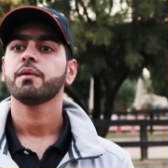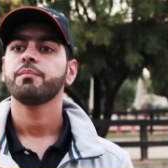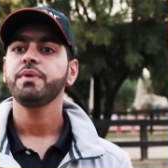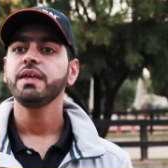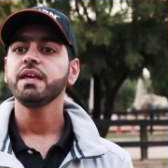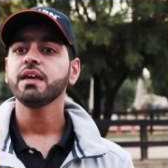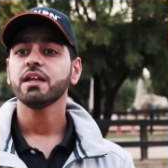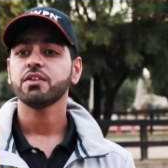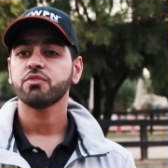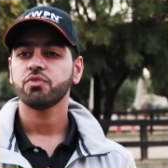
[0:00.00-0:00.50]

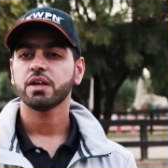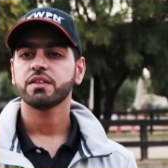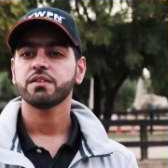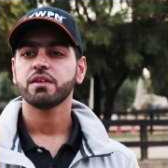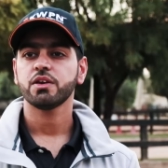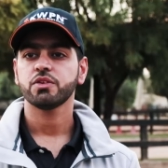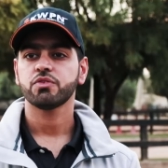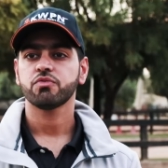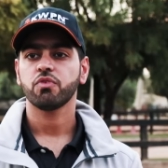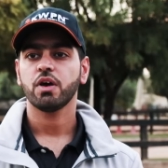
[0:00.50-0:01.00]
Being a
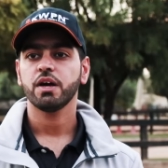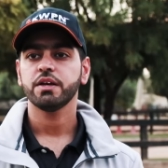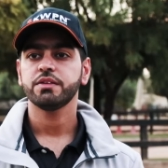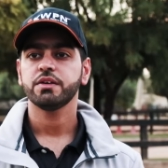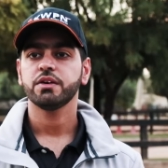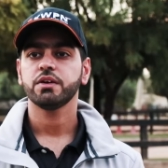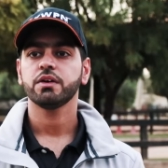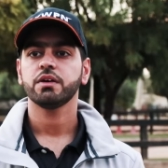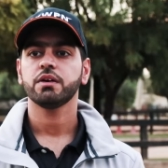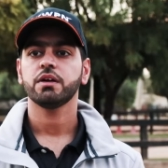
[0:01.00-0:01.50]
dressage
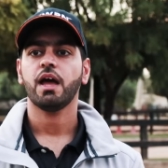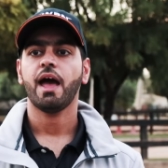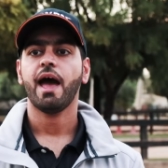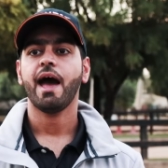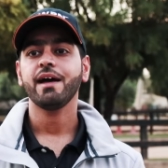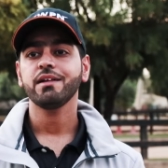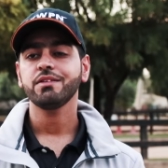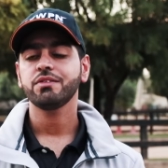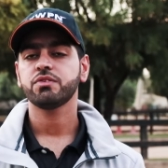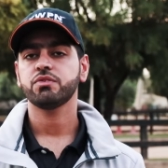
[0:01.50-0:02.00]
rider
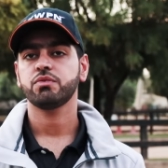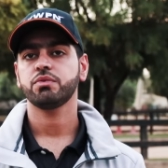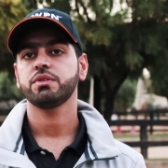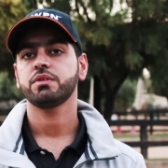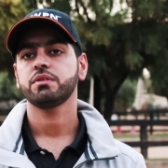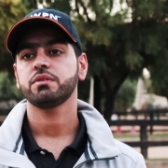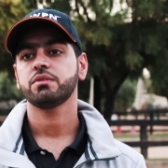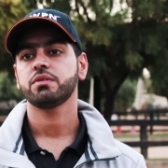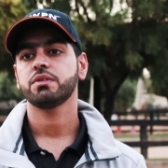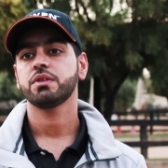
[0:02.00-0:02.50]
adds to
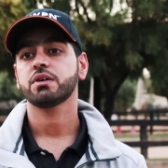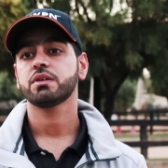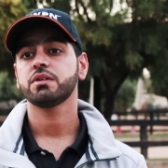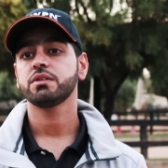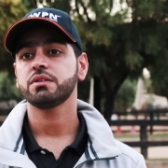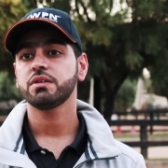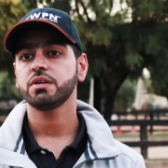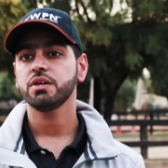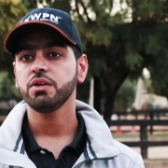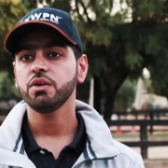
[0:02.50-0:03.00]
the
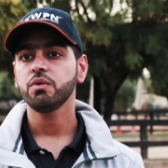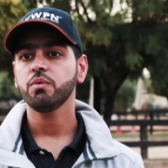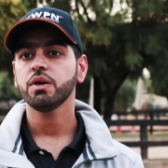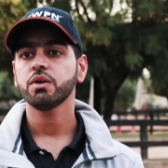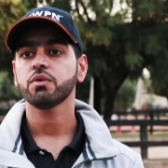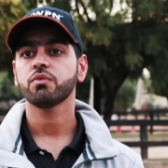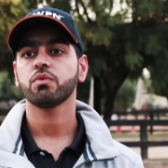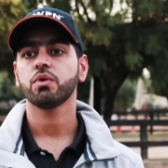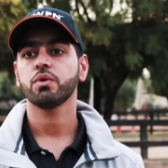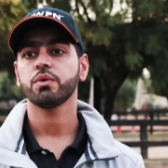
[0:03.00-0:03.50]

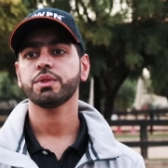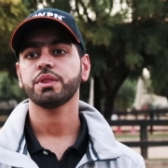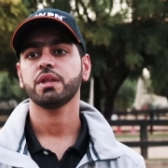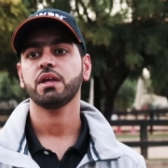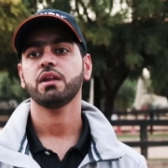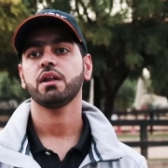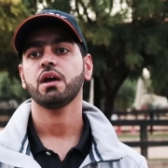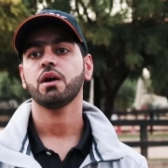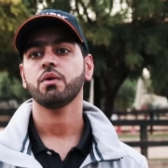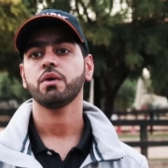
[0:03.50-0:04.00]
continuing growth
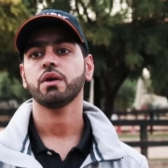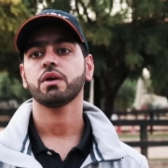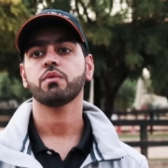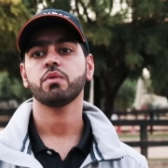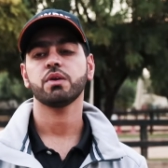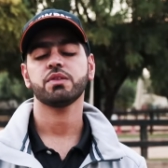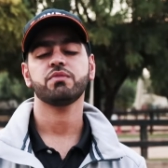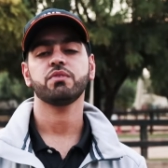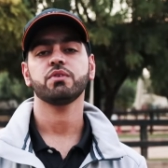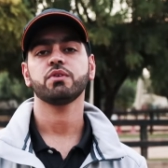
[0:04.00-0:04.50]
in our
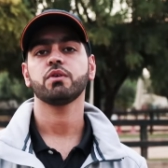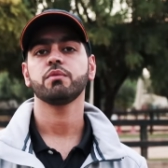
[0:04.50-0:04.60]
equestrian